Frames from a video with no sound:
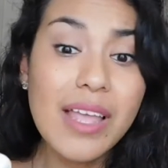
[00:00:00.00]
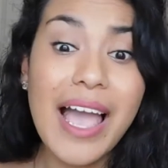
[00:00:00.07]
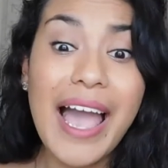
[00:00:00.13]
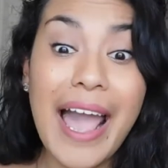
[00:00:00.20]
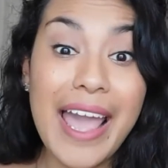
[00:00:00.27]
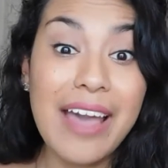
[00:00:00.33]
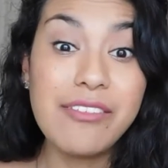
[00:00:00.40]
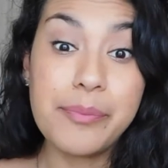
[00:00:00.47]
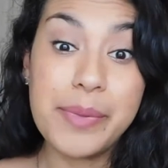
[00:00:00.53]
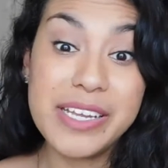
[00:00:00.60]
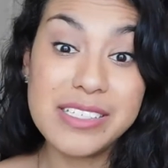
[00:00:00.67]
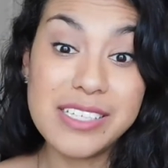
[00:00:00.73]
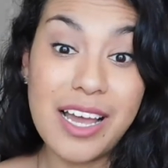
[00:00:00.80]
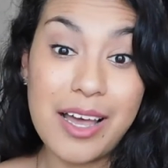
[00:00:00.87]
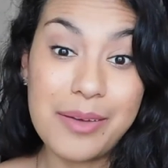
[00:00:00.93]
I have a
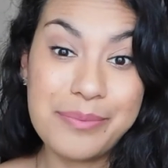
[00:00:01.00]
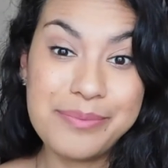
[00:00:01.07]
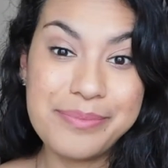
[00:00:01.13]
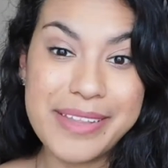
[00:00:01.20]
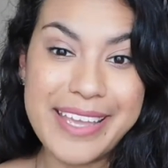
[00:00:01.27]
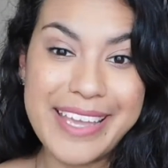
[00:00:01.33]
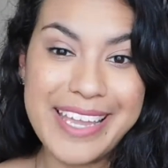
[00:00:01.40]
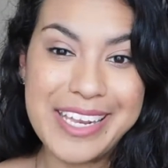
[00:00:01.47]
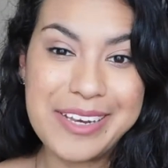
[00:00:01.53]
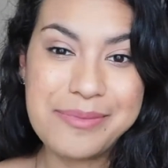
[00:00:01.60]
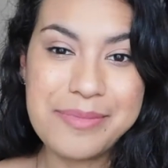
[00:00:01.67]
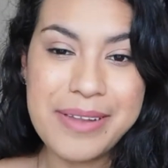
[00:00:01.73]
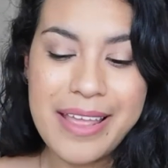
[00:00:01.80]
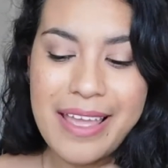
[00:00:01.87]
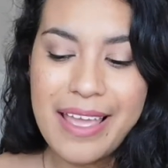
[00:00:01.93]
big tub in